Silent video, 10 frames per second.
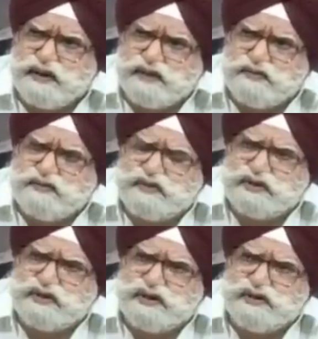One was
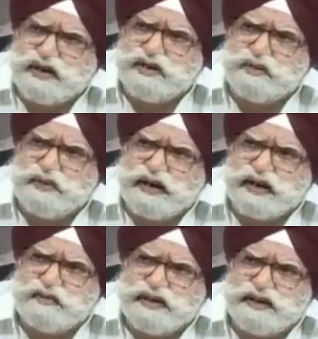called Raghuramaya
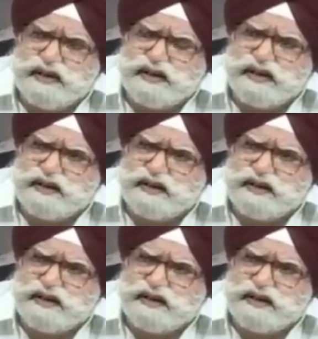committee and the